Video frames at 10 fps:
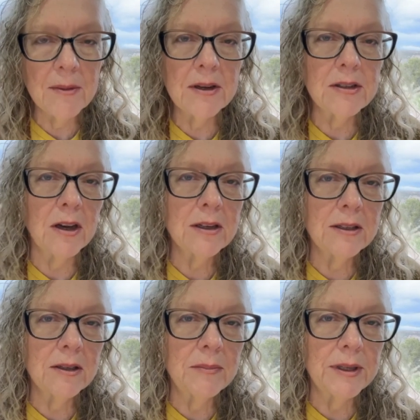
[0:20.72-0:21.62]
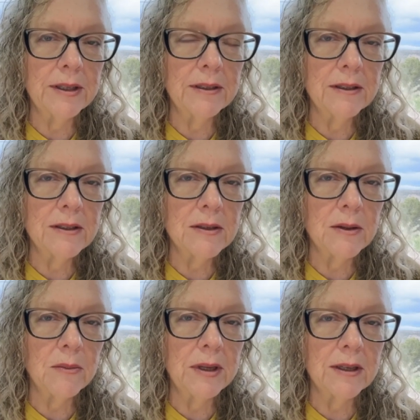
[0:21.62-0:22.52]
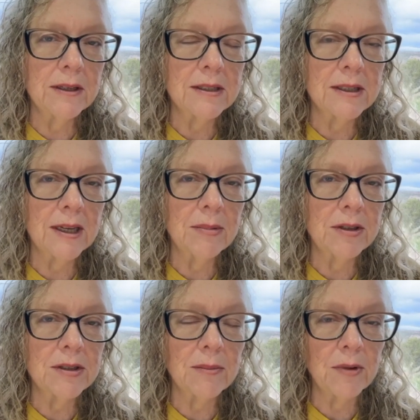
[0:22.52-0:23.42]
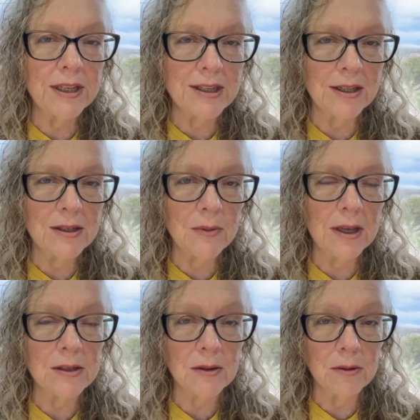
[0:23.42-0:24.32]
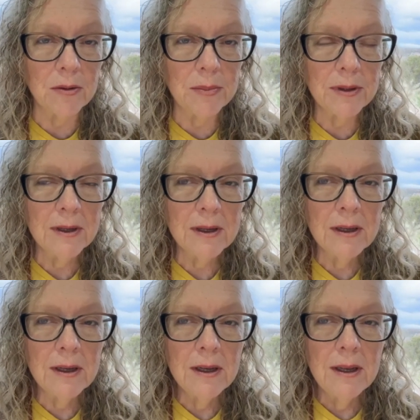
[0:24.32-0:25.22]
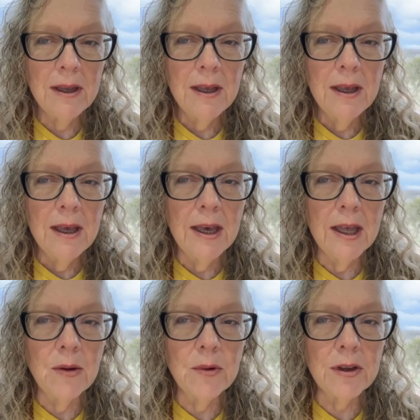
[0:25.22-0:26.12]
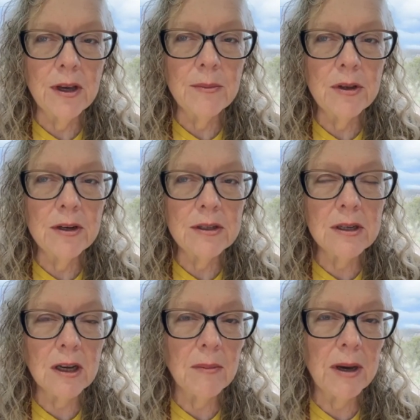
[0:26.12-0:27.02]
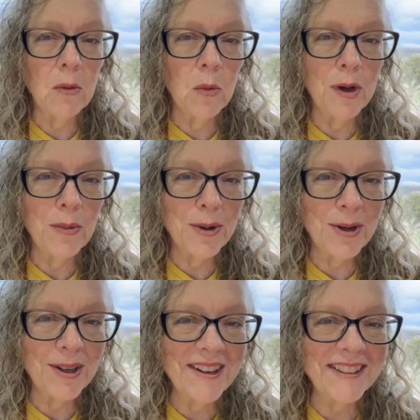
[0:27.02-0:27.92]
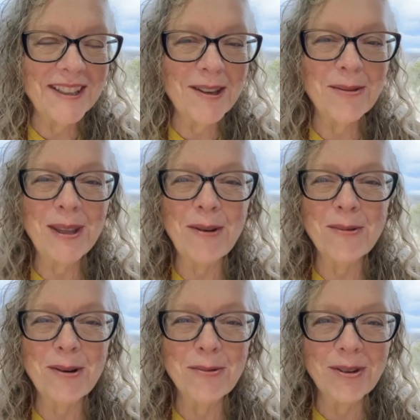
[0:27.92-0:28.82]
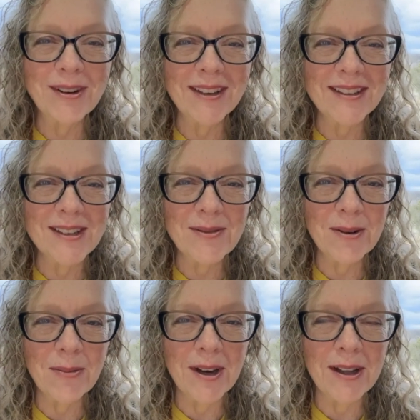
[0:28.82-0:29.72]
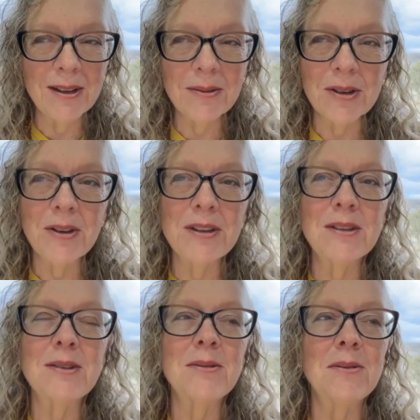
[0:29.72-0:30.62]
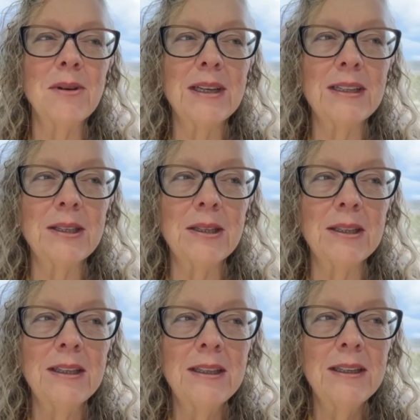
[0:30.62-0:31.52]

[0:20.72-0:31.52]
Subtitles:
going to talk a little bit so that we can establish some resonance as a group. And I'm going to talk about one word, and I'll tell you what that one word is for a while. We're going to do a little,